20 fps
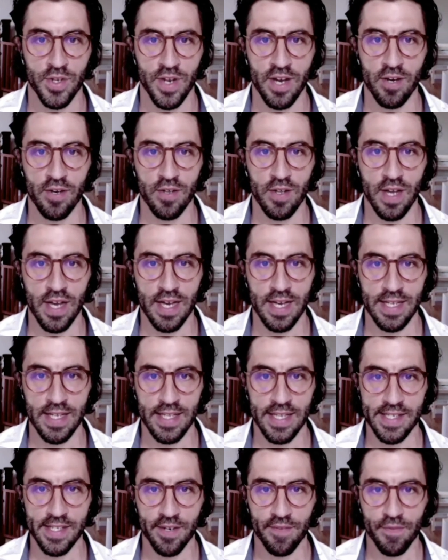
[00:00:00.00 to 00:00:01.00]
So
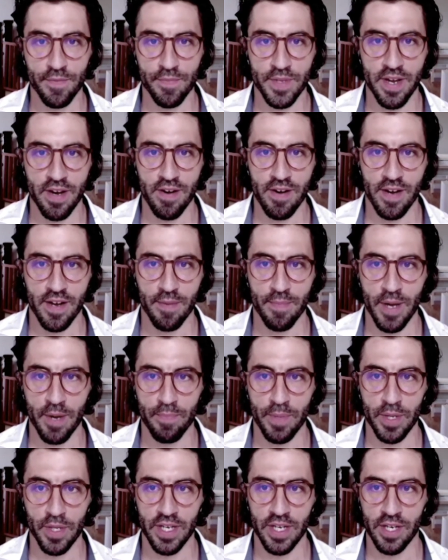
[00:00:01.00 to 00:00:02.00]
now let's hear from Tarek
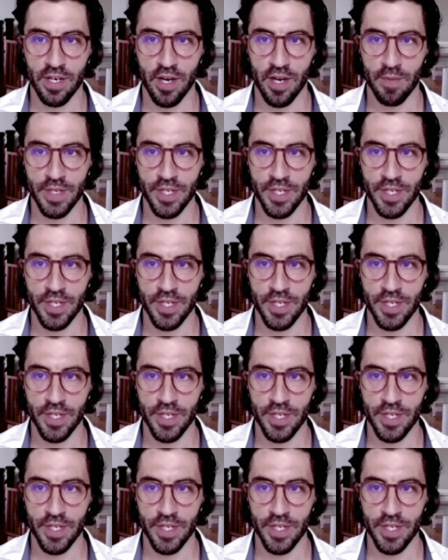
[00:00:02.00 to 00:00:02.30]
about building an